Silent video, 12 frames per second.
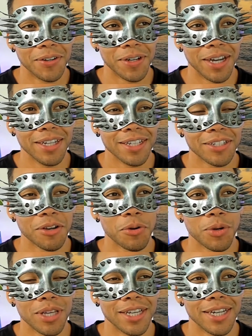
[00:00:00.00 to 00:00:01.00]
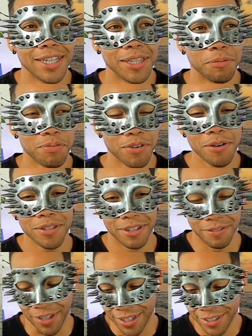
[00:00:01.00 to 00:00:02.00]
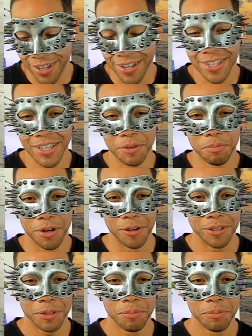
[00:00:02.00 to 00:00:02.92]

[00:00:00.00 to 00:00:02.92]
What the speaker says: Okay. So the pros of it, I'll say the pros.